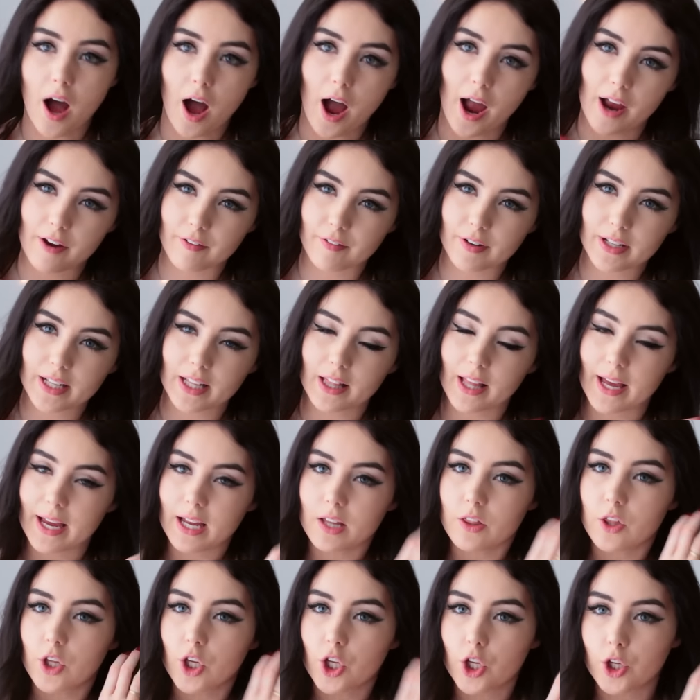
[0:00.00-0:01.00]
I really
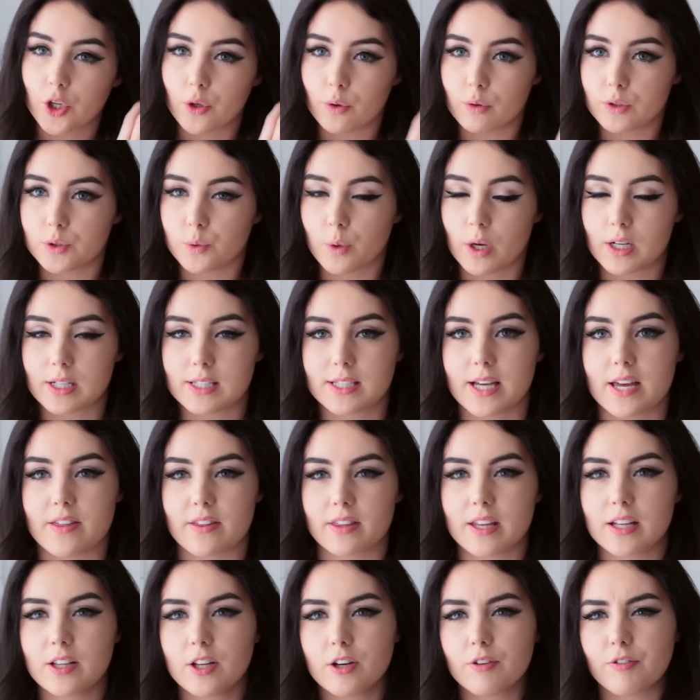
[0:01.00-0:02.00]
like the huge ones. I
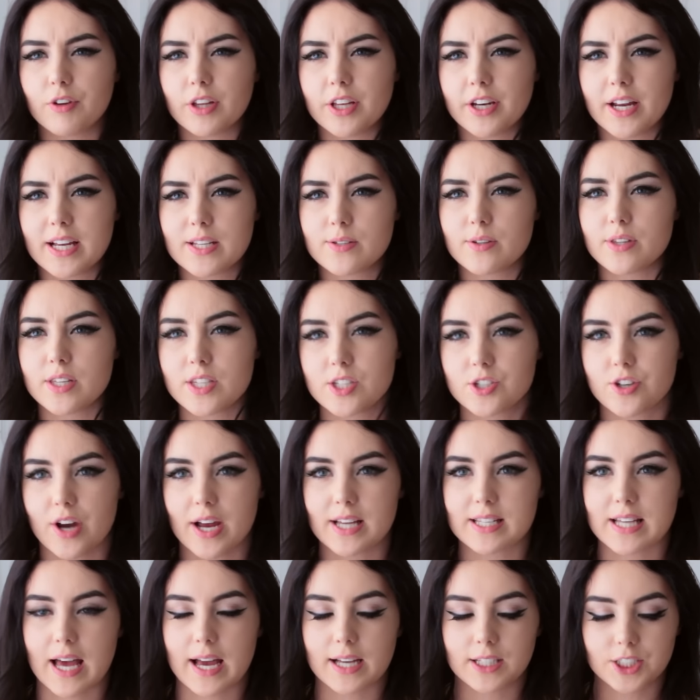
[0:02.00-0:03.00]
think they look really nice with this
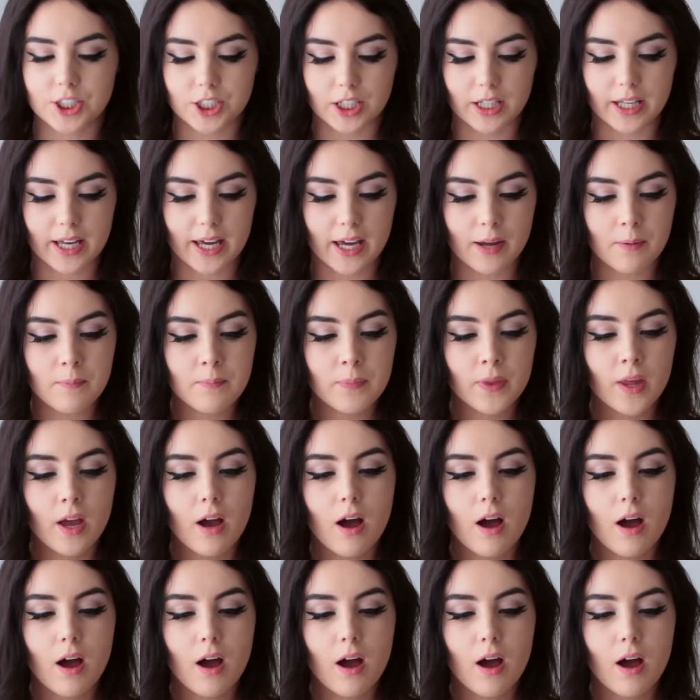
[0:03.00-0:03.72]
dress actually.